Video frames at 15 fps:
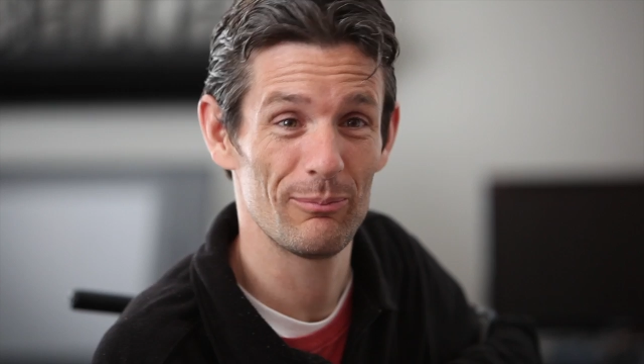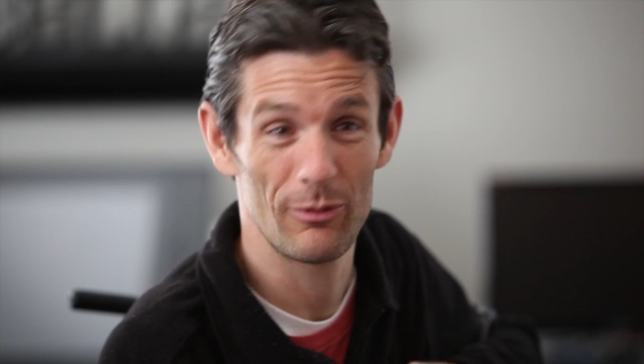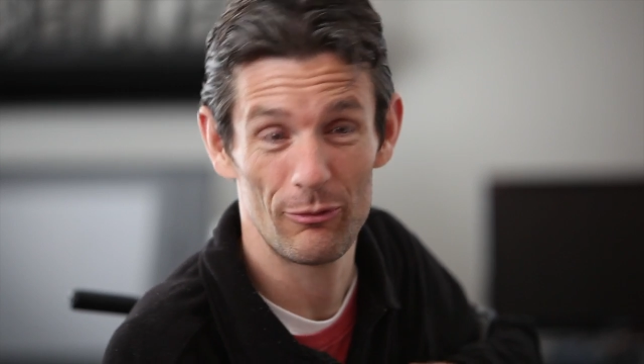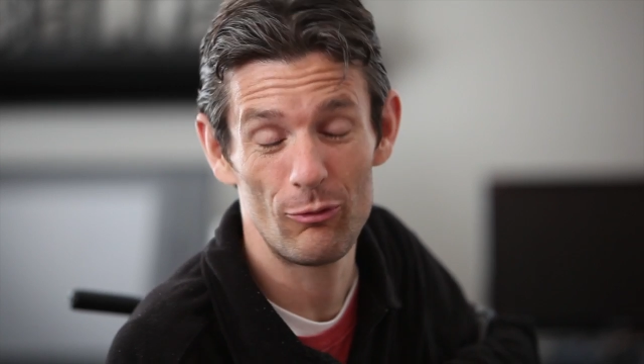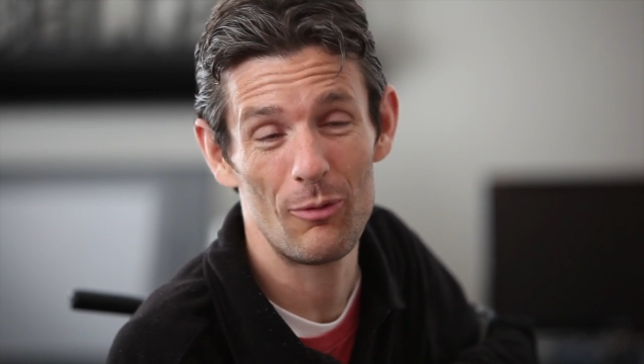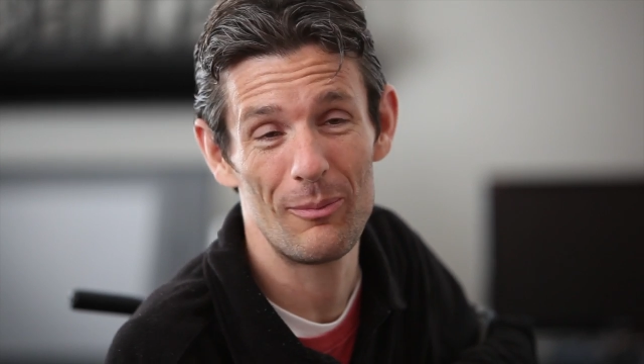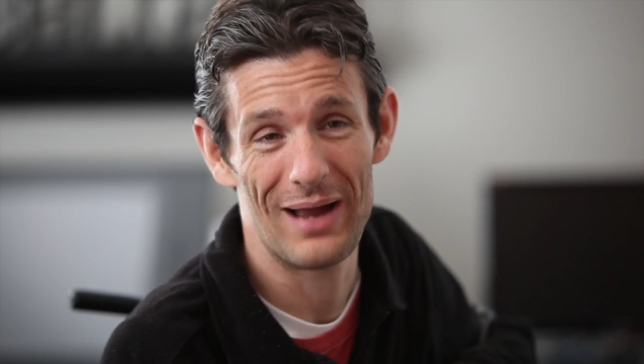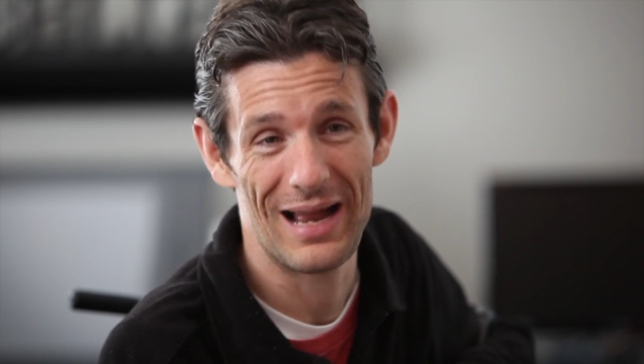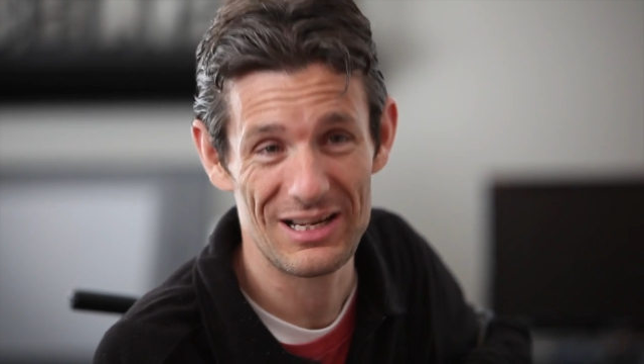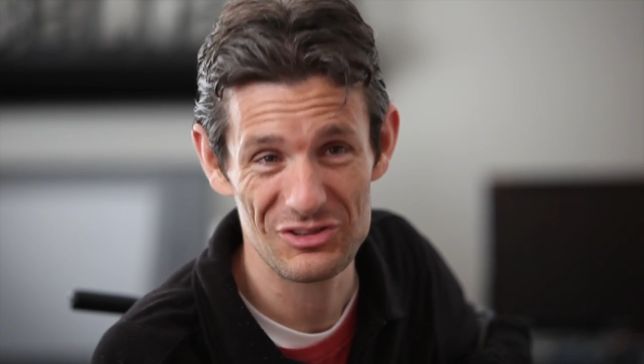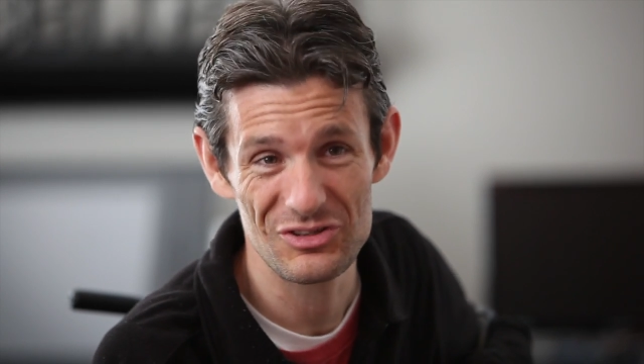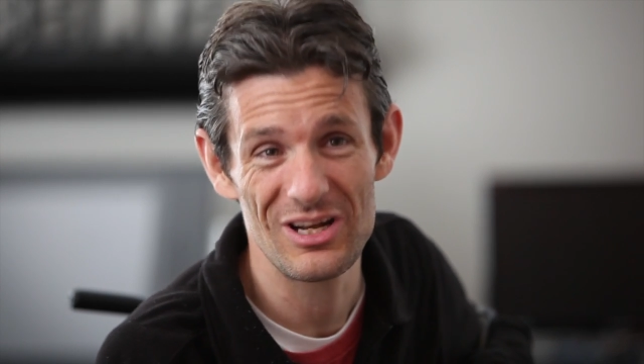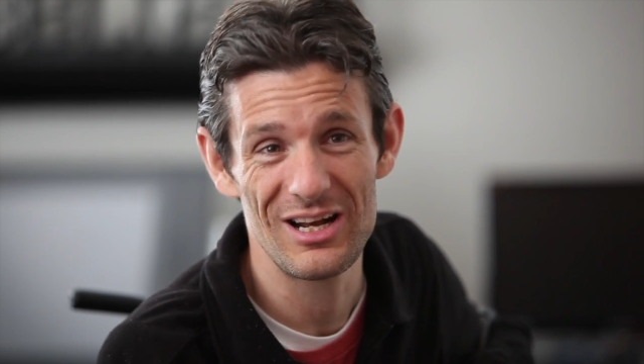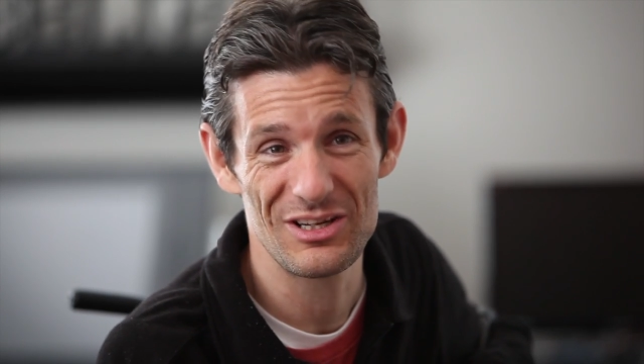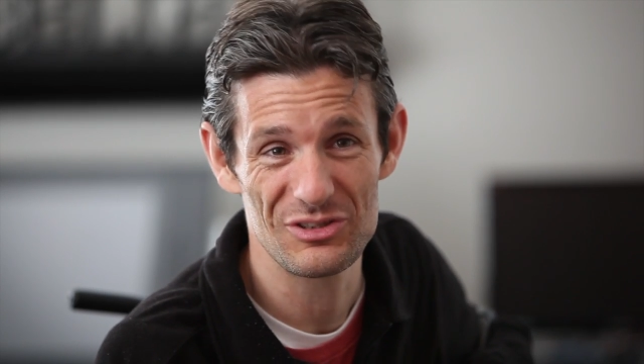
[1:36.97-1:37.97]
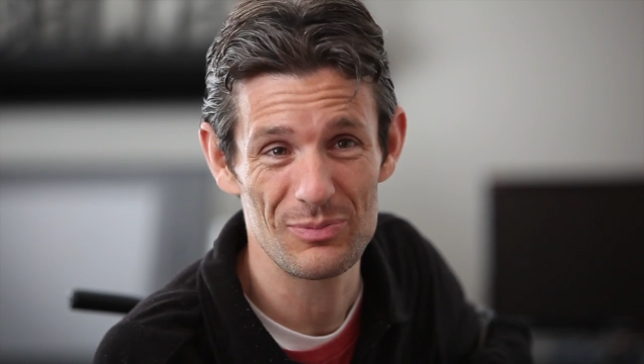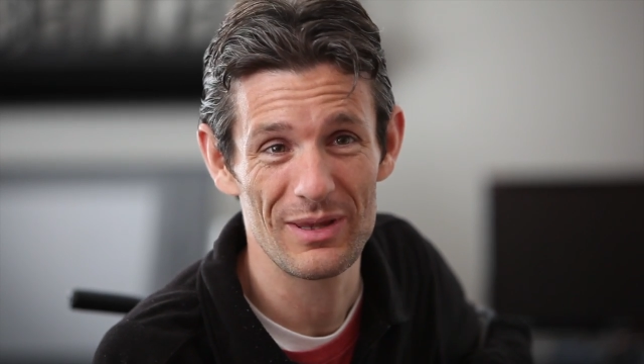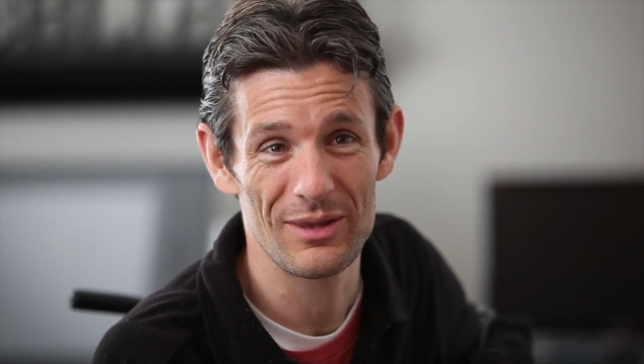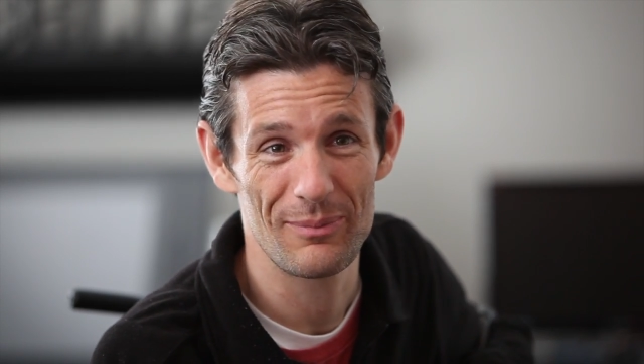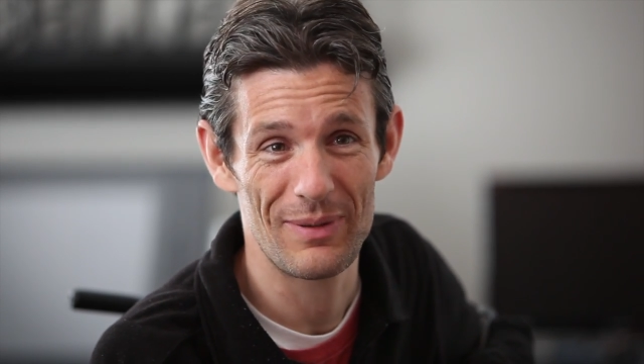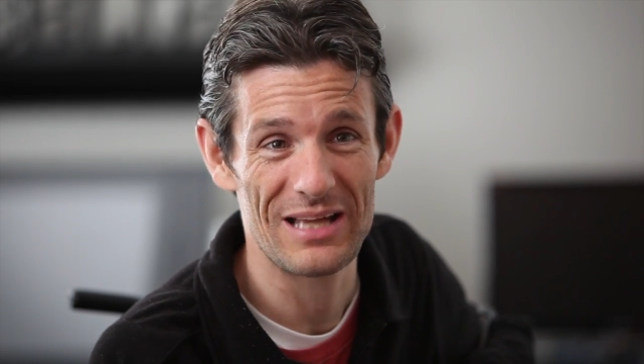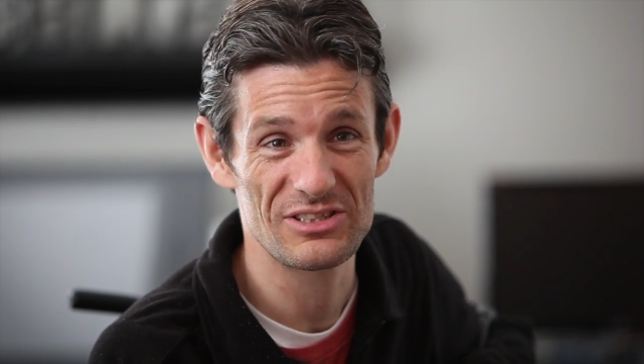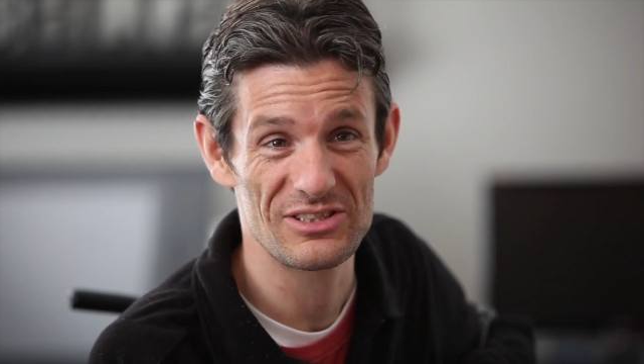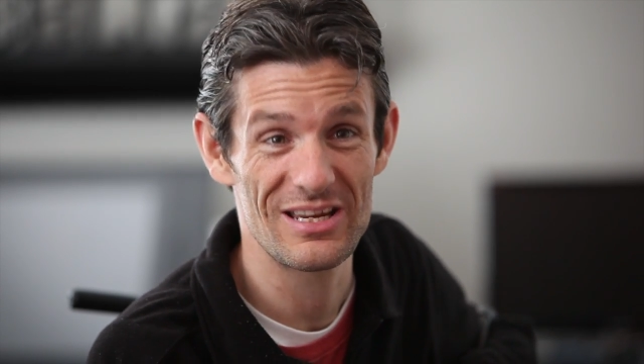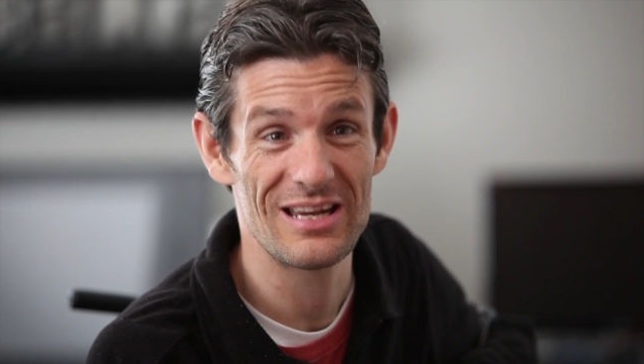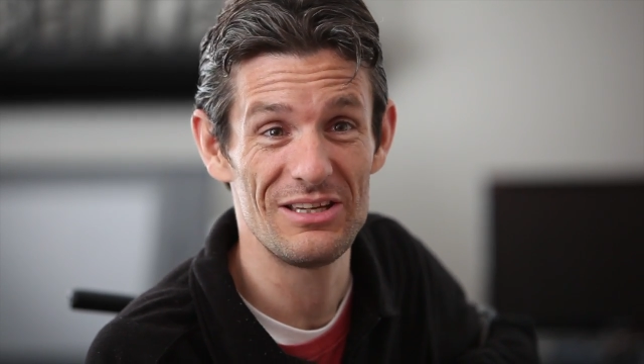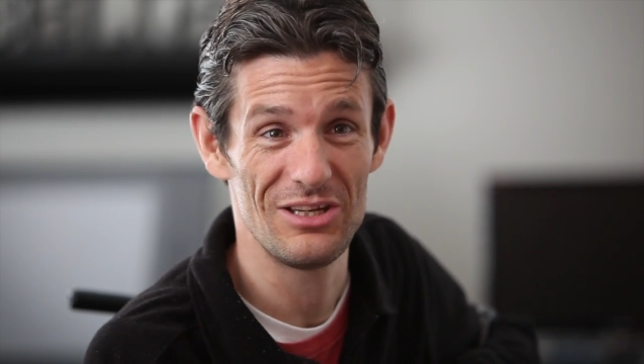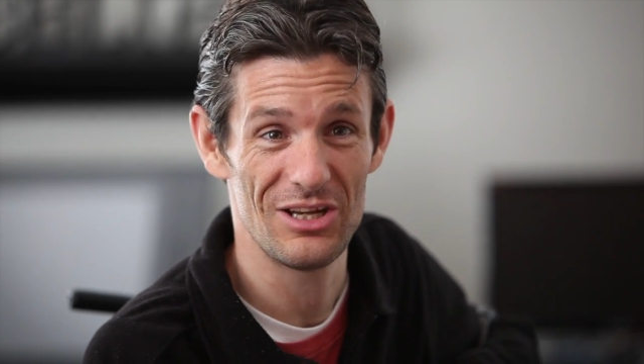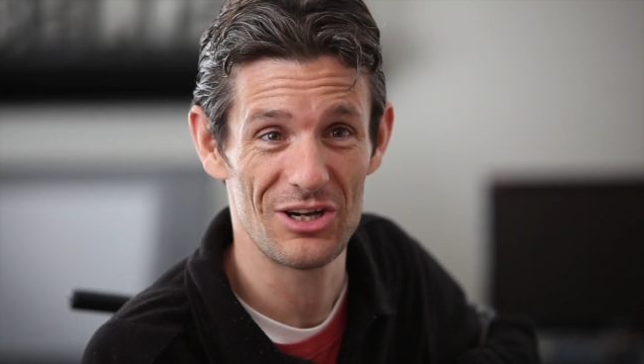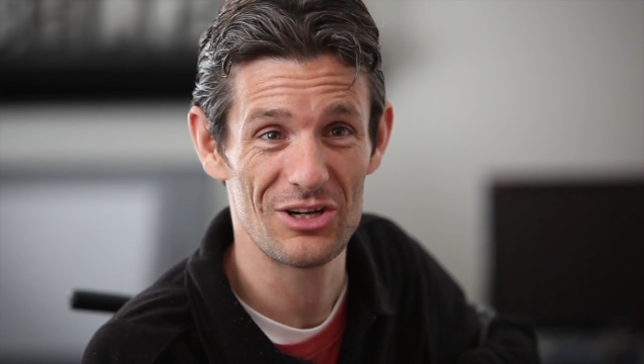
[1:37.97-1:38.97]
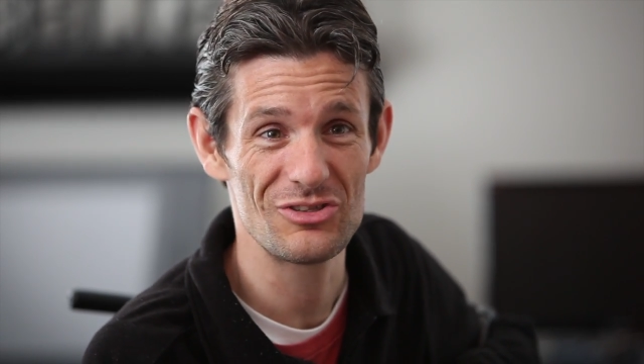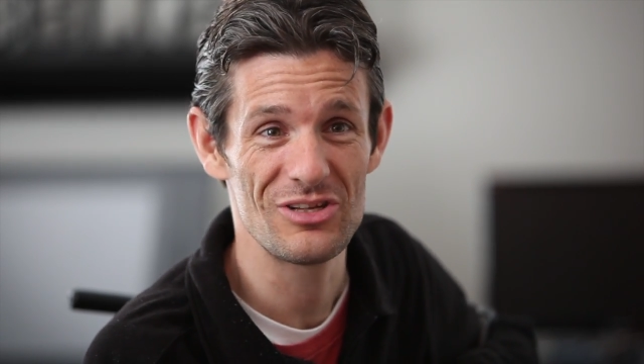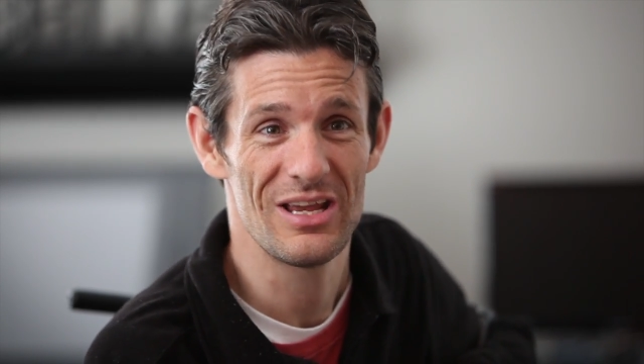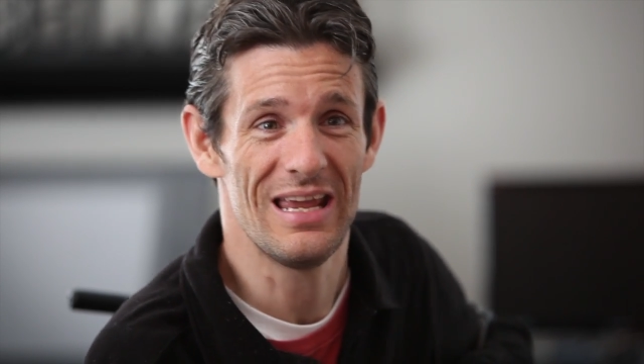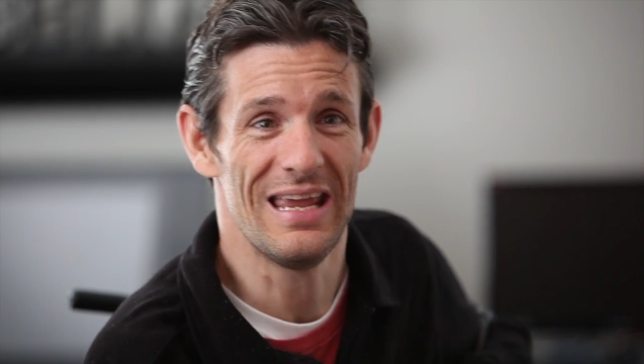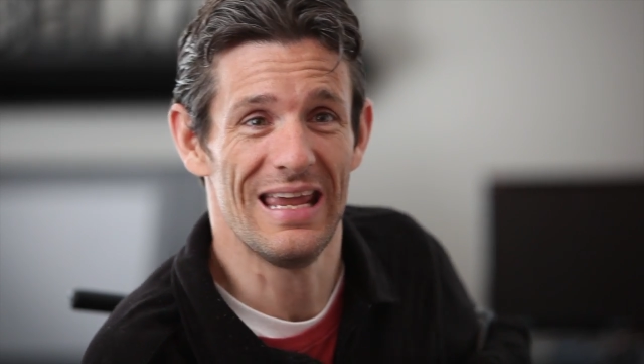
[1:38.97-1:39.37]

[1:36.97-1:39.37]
Before my accident, I spent the past 10 years